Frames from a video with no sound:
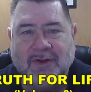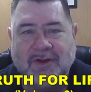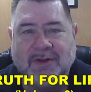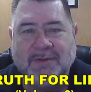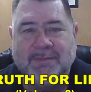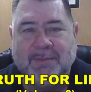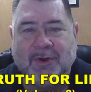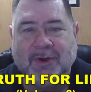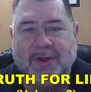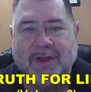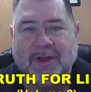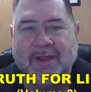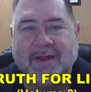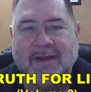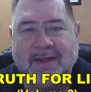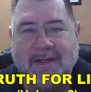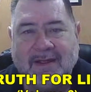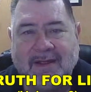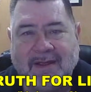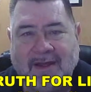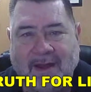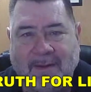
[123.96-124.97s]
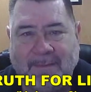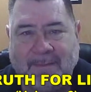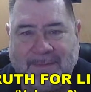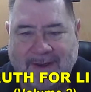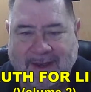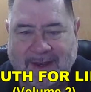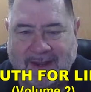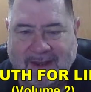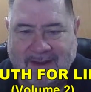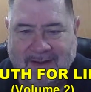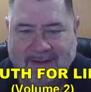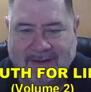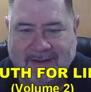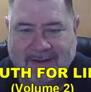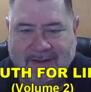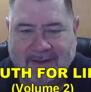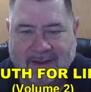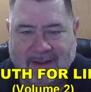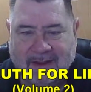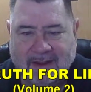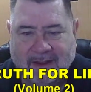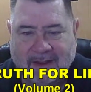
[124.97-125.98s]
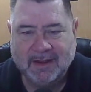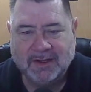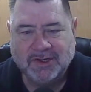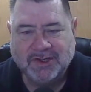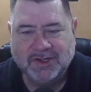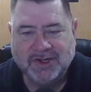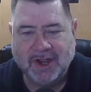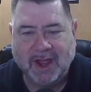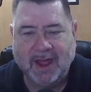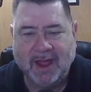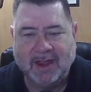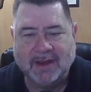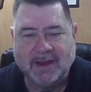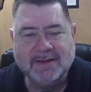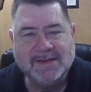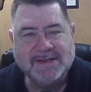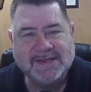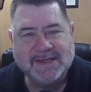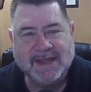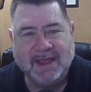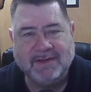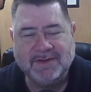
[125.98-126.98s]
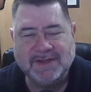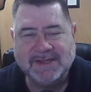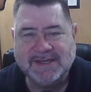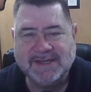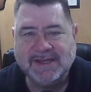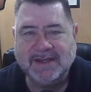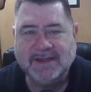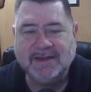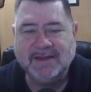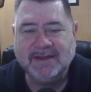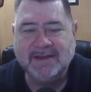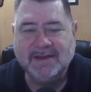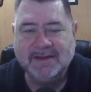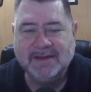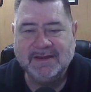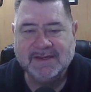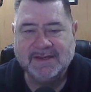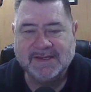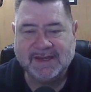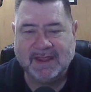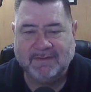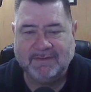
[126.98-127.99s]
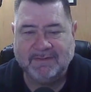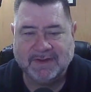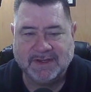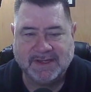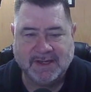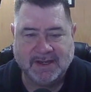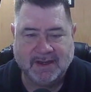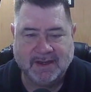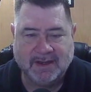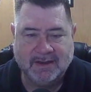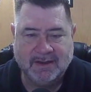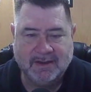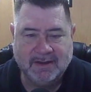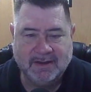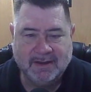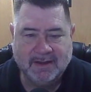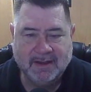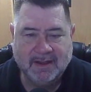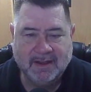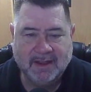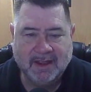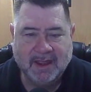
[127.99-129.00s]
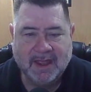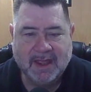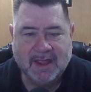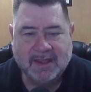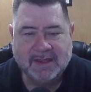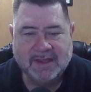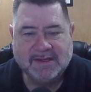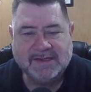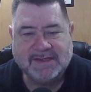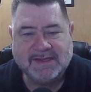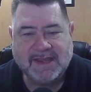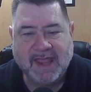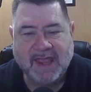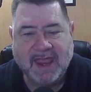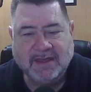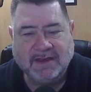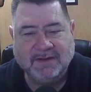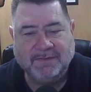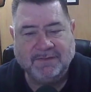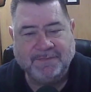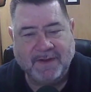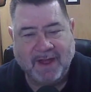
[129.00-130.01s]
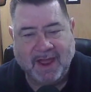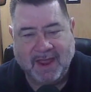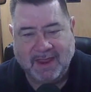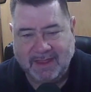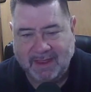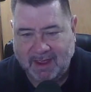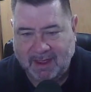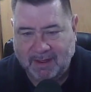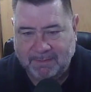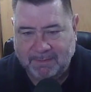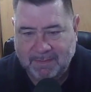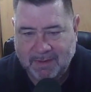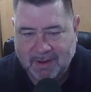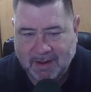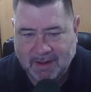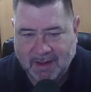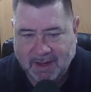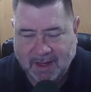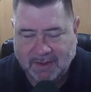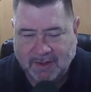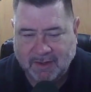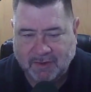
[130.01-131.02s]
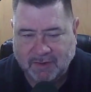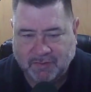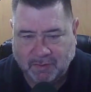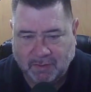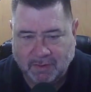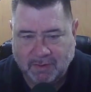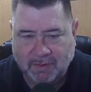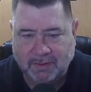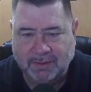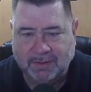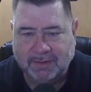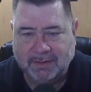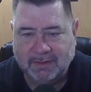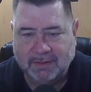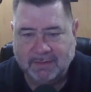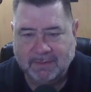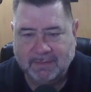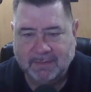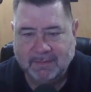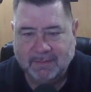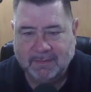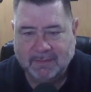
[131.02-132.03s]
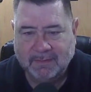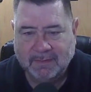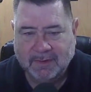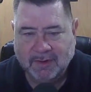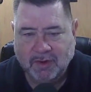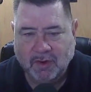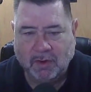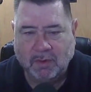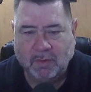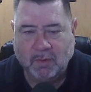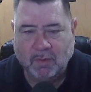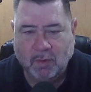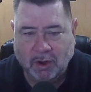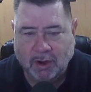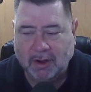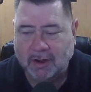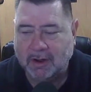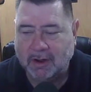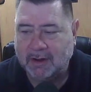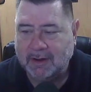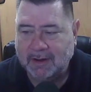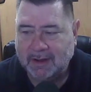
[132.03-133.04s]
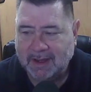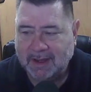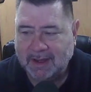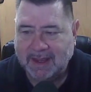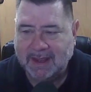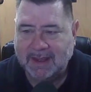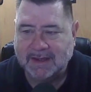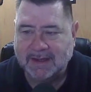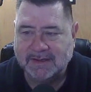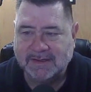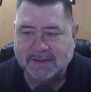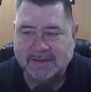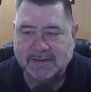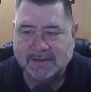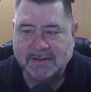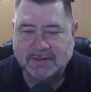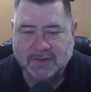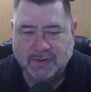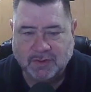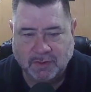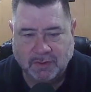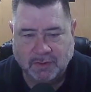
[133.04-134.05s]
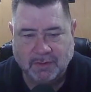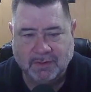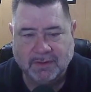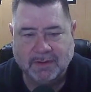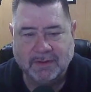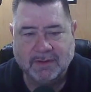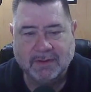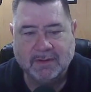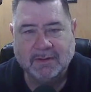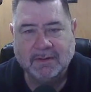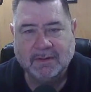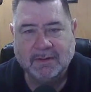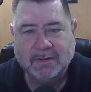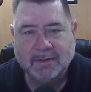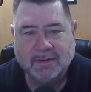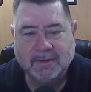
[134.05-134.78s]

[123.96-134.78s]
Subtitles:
Good book, company. John 17:17. Sanctify them in the truth. Your word is truth.